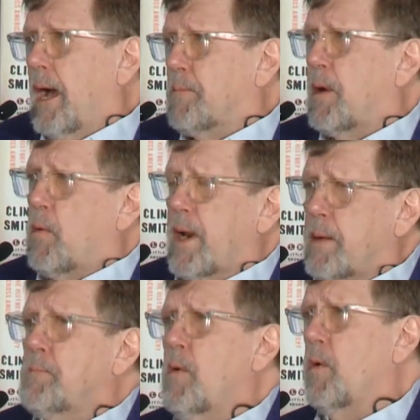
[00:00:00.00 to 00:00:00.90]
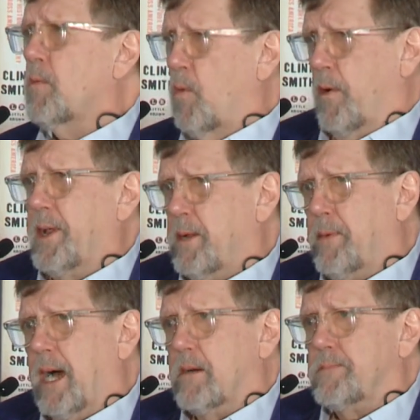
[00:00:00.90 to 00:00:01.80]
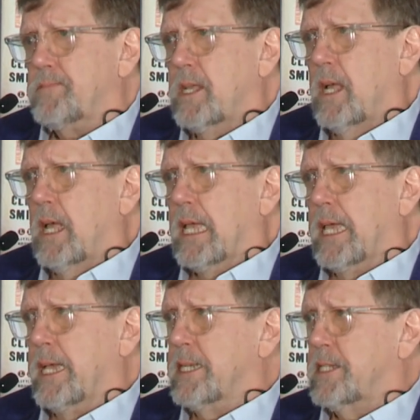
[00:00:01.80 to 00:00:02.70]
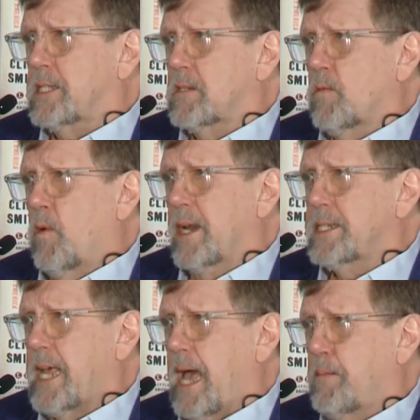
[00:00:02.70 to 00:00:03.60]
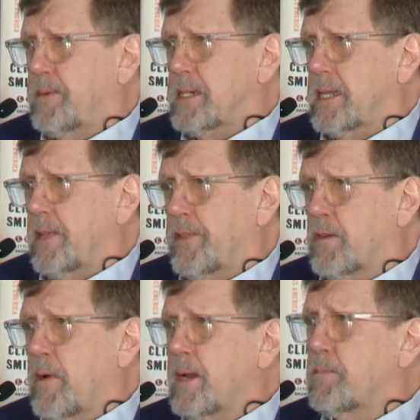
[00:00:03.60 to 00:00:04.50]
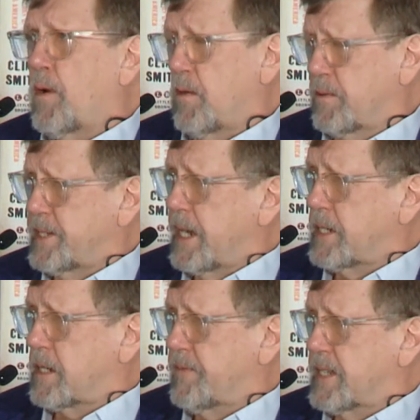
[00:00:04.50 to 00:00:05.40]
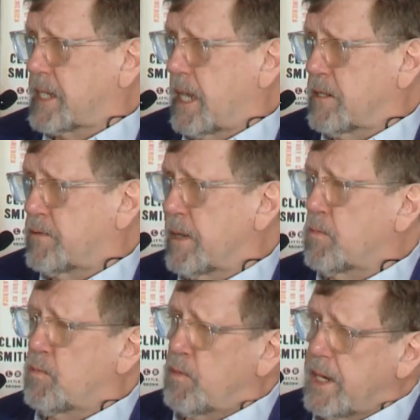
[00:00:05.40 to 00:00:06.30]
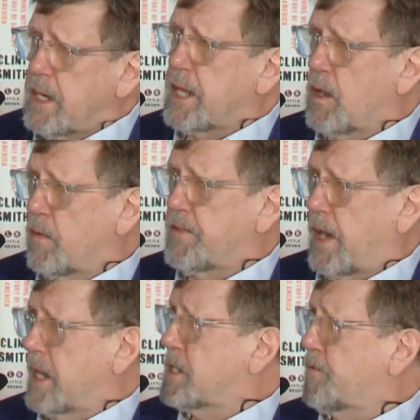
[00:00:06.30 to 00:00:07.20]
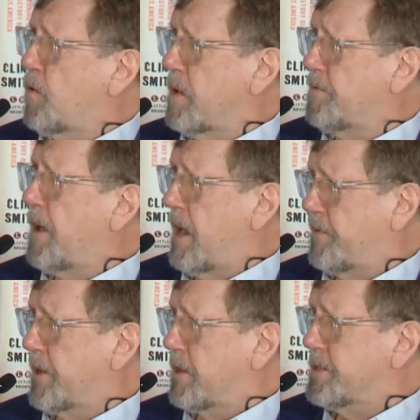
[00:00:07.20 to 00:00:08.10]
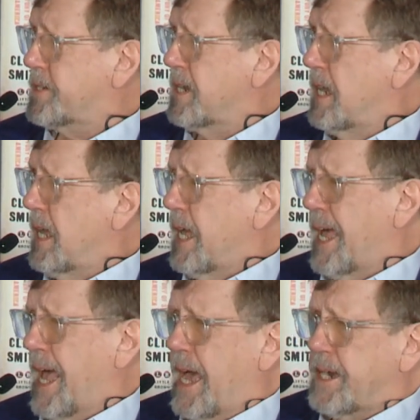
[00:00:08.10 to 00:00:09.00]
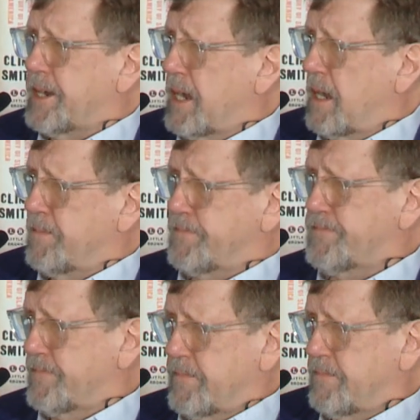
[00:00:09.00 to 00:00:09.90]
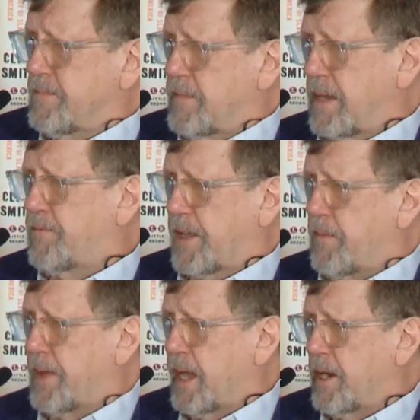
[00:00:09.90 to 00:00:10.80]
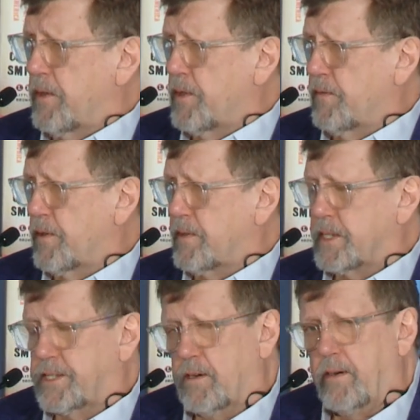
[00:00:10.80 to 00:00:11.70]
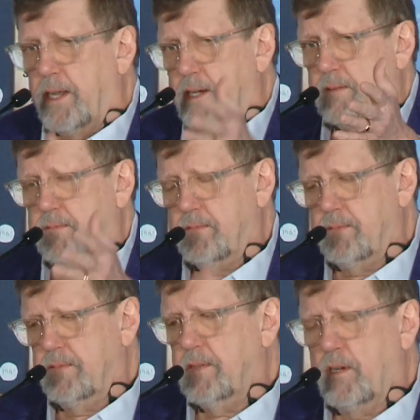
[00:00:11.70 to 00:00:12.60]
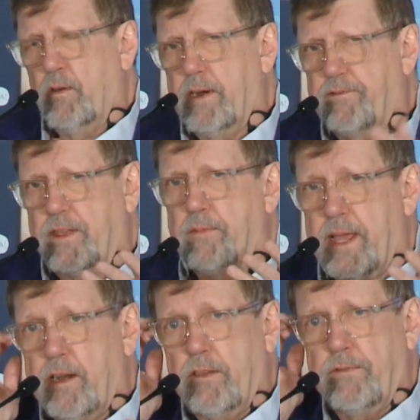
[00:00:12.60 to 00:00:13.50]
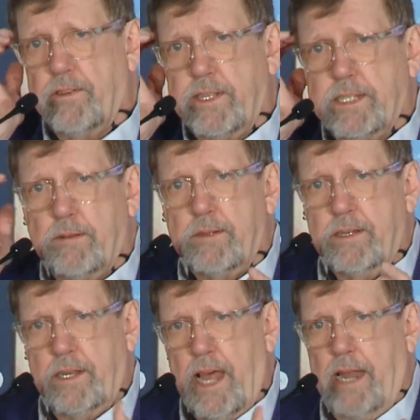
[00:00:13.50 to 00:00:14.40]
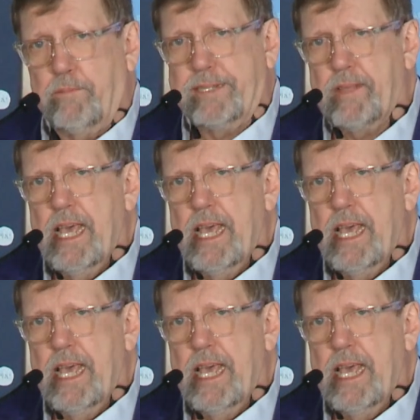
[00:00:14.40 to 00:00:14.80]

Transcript: But what I'm more worried about is what has happened in the great polarization of this country really over the last 45 years. And forgive me, I know you've heard this story, and Lori, forgive me, I know you've heard this a lot, but